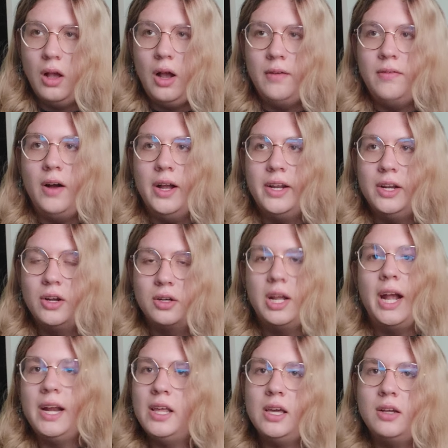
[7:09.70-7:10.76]
I find
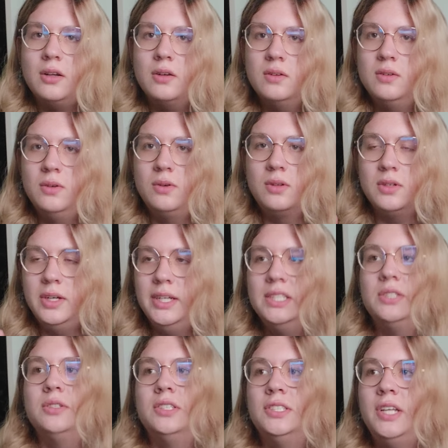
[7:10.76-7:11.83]
entertaining or
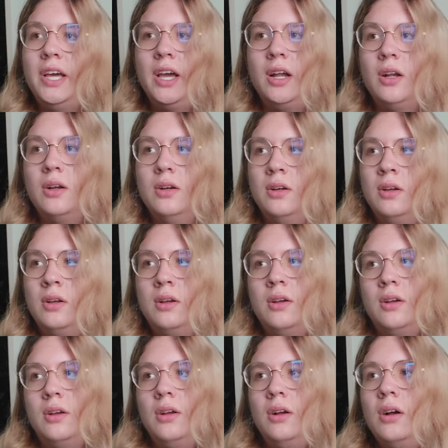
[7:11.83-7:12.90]
interesting.
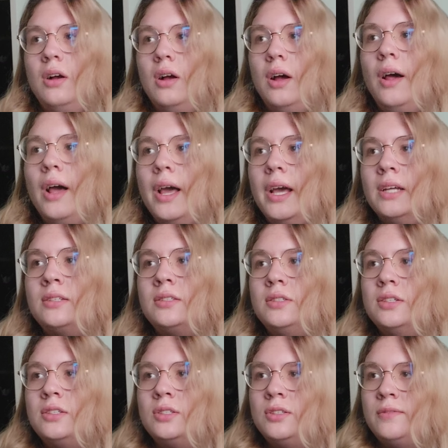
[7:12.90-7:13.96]
It's
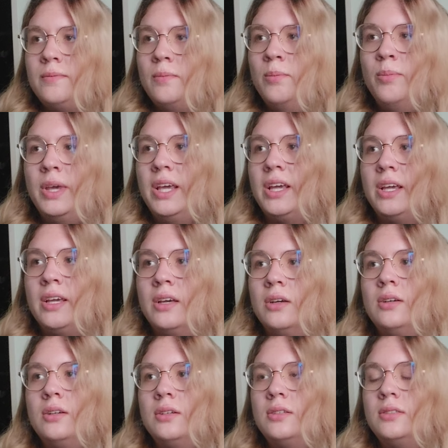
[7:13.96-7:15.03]
just me
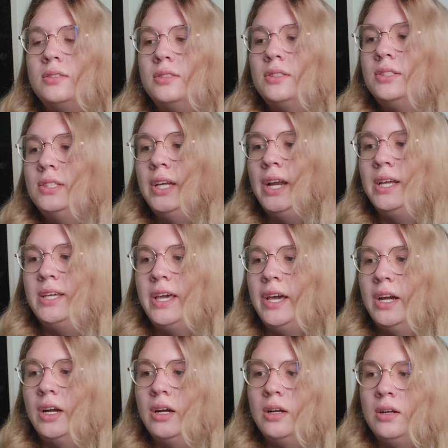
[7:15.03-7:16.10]
sitting
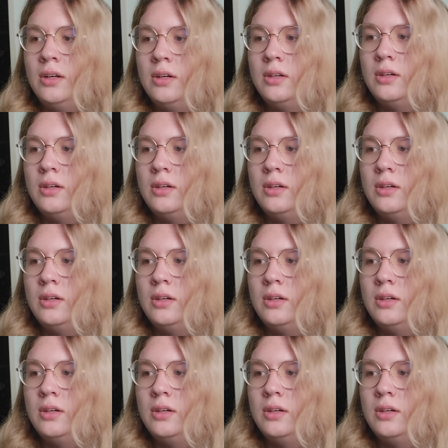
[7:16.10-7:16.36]
here.